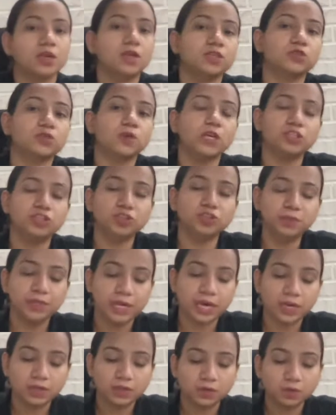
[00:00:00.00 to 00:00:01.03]
So
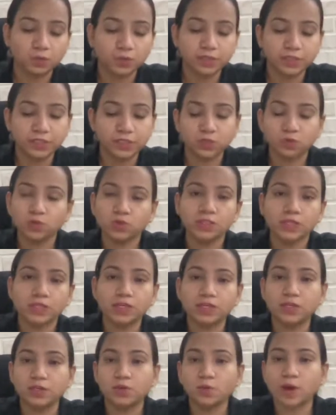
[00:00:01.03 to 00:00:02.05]
AgBr will dissociate
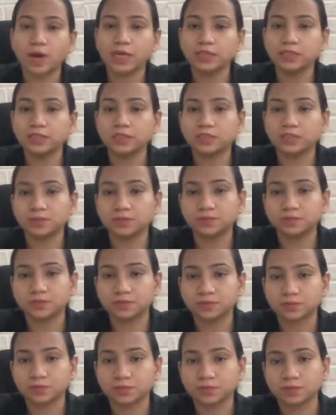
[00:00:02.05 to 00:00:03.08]
into ions.
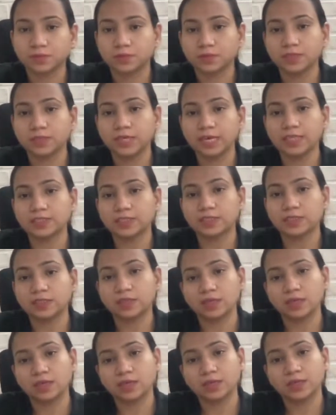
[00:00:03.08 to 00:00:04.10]
Yes.
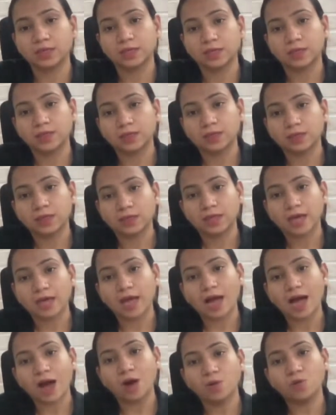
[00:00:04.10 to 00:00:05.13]

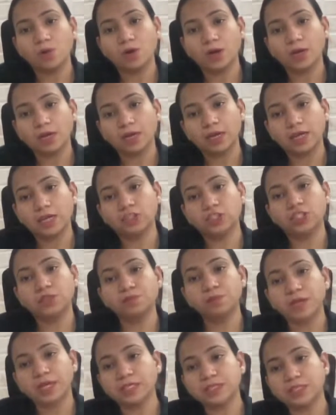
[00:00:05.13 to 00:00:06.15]
How?
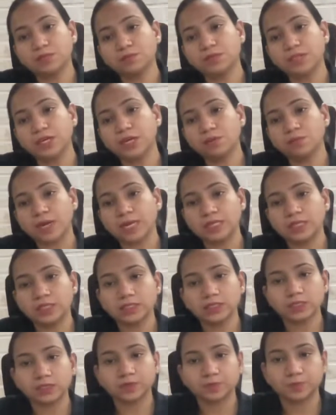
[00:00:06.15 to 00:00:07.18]
Ag plus and Br
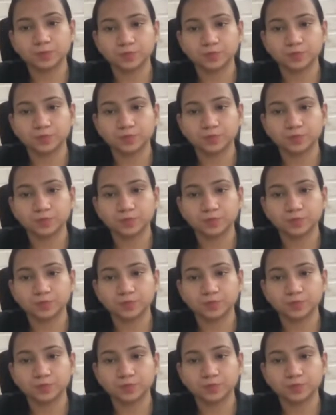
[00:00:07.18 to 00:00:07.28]
minus.